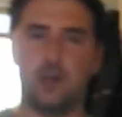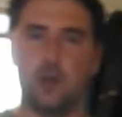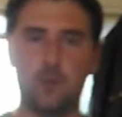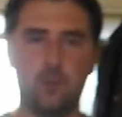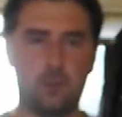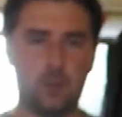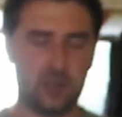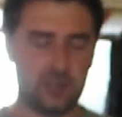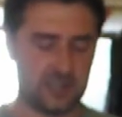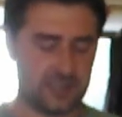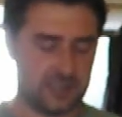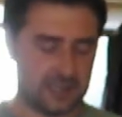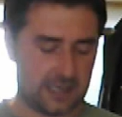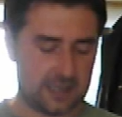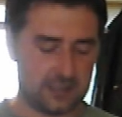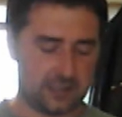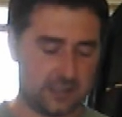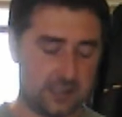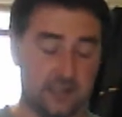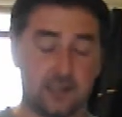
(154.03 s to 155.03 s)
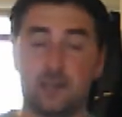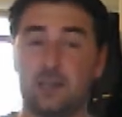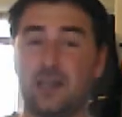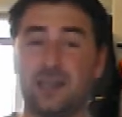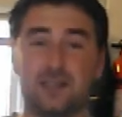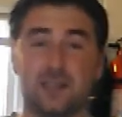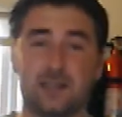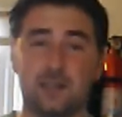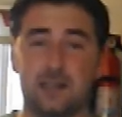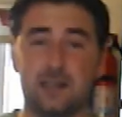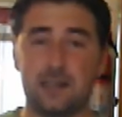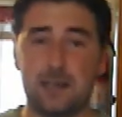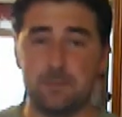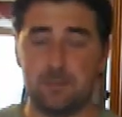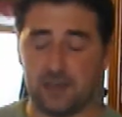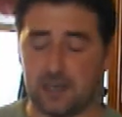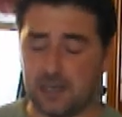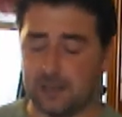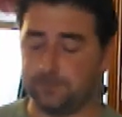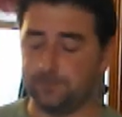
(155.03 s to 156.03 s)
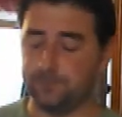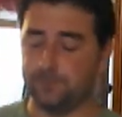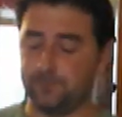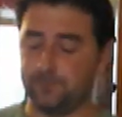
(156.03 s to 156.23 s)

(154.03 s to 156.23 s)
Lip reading: no-wash sanitizer that does the same thing.